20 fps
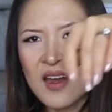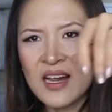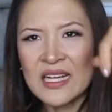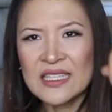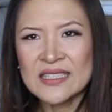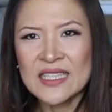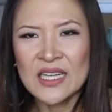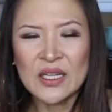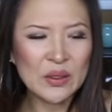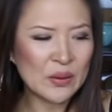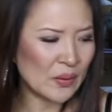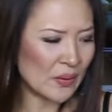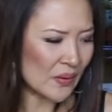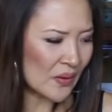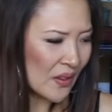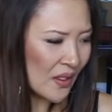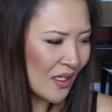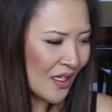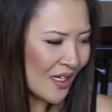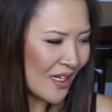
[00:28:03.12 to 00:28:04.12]
is it
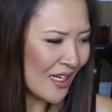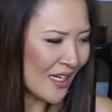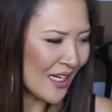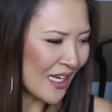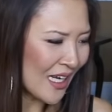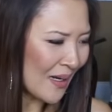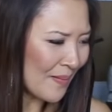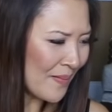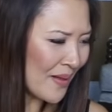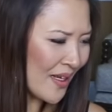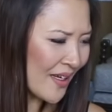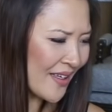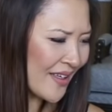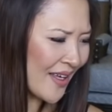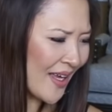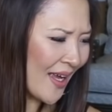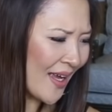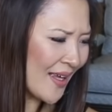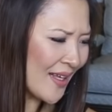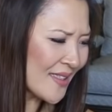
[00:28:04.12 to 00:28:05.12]
good? I'm like,
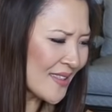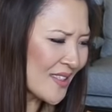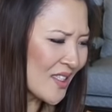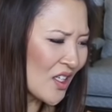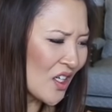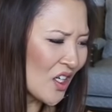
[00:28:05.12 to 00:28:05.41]
yeah, it's